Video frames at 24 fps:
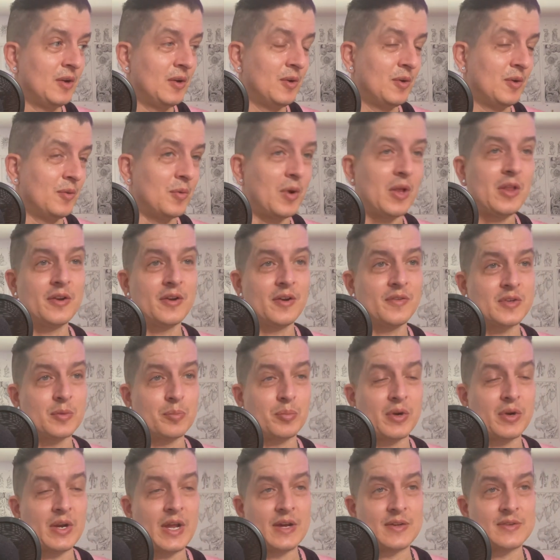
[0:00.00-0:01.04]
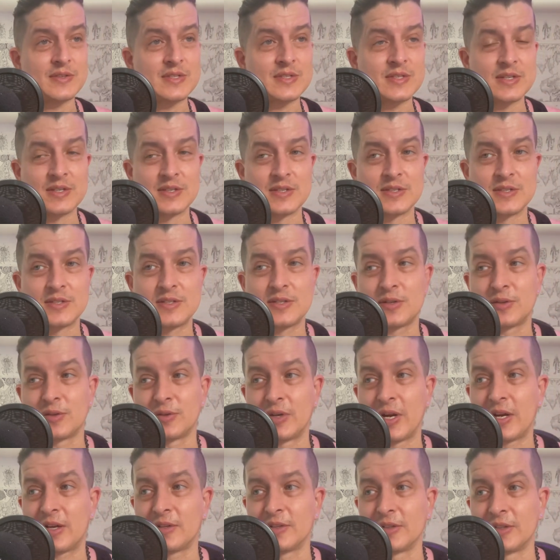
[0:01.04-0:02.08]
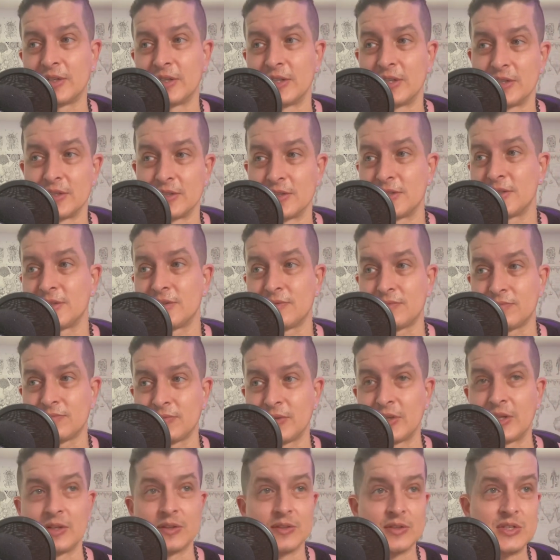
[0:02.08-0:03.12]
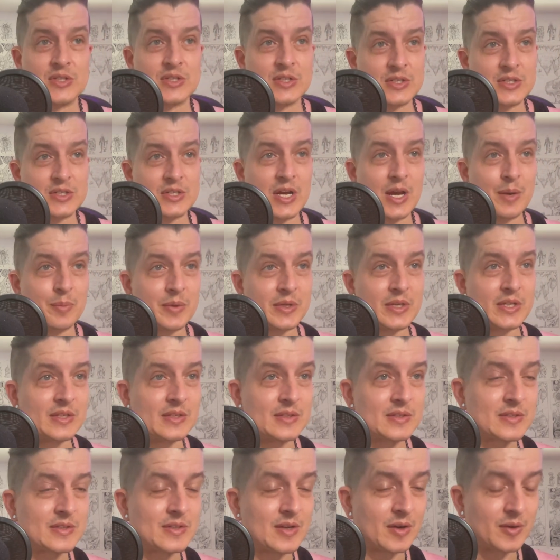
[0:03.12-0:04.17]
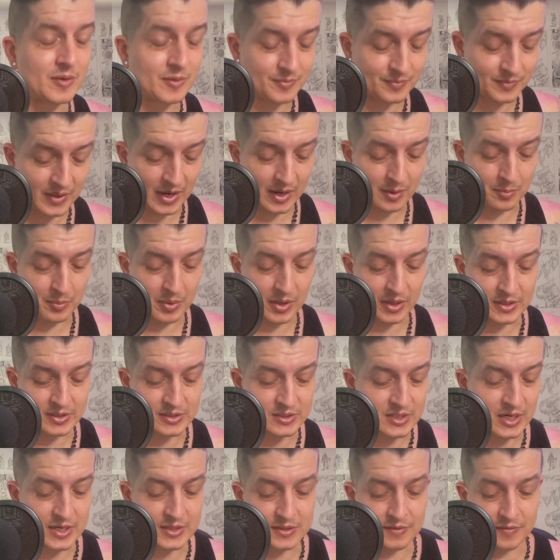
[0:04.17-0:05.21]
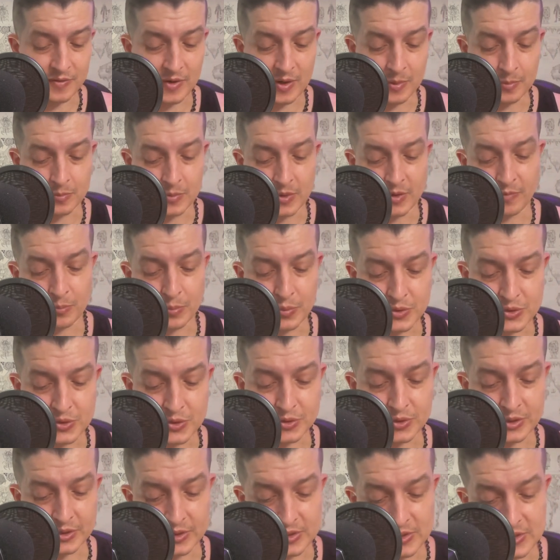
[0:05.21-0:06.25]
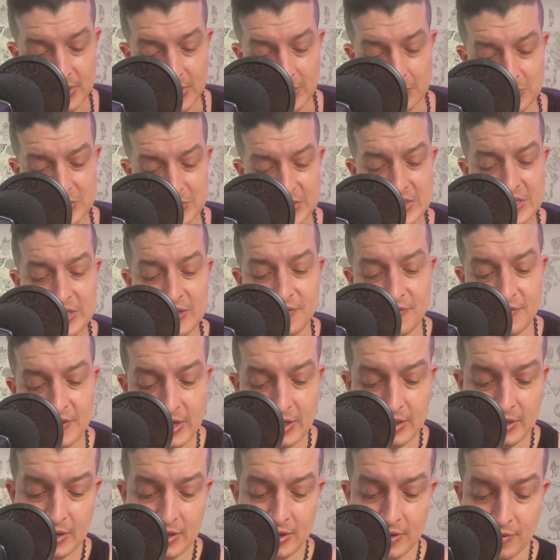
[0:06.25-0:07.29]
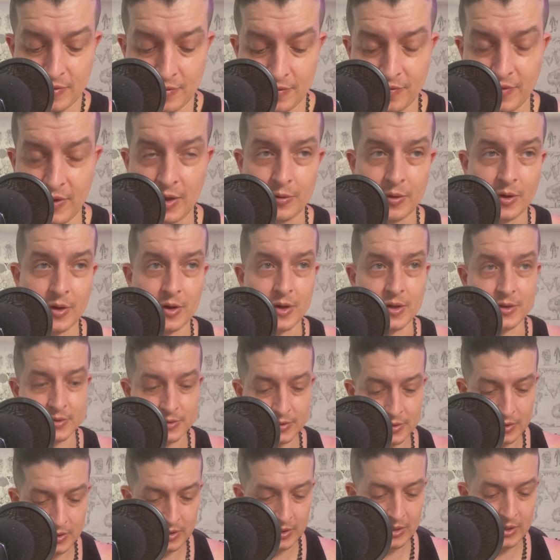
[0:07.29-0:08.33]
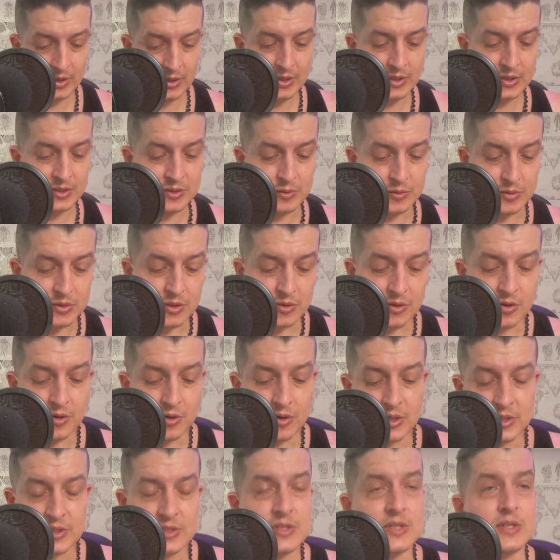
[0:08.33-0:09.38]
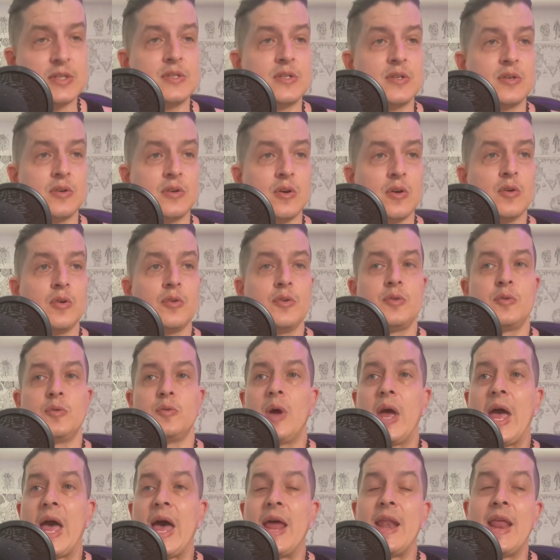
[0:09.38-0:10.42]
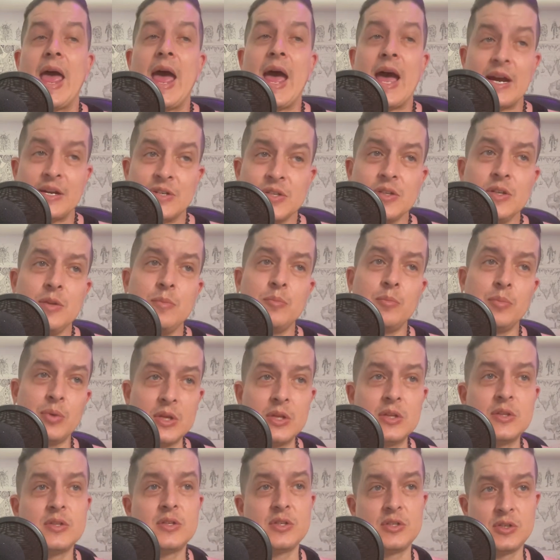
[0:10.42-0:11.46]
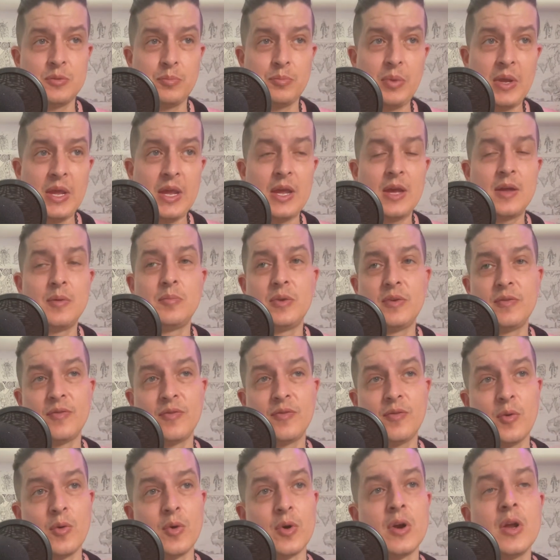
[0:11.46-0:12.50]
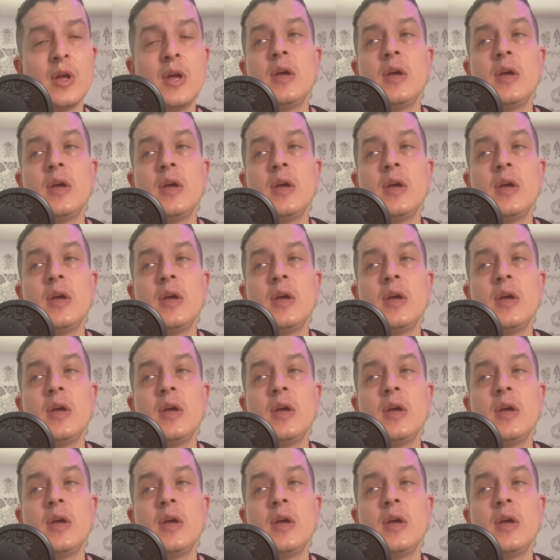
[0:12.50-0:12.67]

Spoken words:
well enough to pronounce things correctly is English and Japanese. So I apologize if I'm butchering this name. Tiffaine Véron. She was a 36-year-old who had actually been to Japan before.